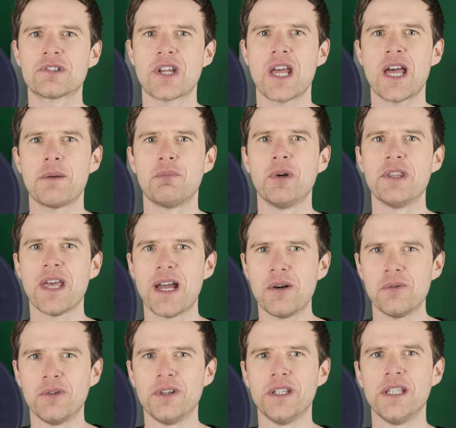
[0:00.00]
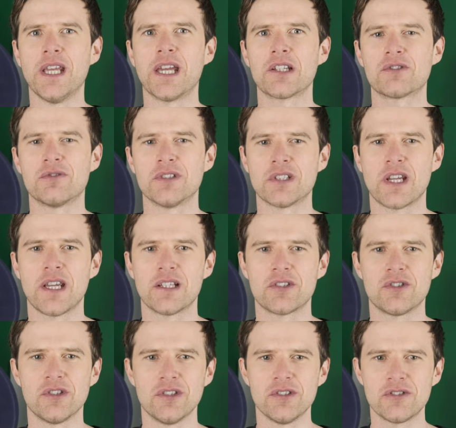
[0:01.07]
tab without the extra
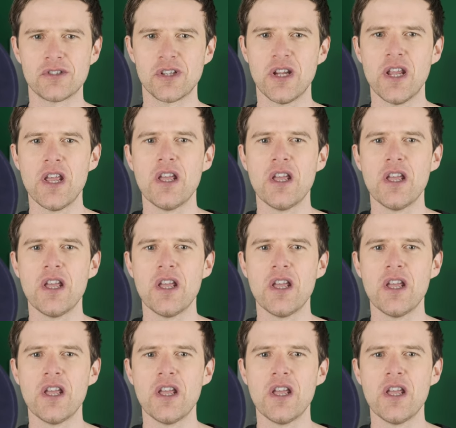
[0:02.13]
textures.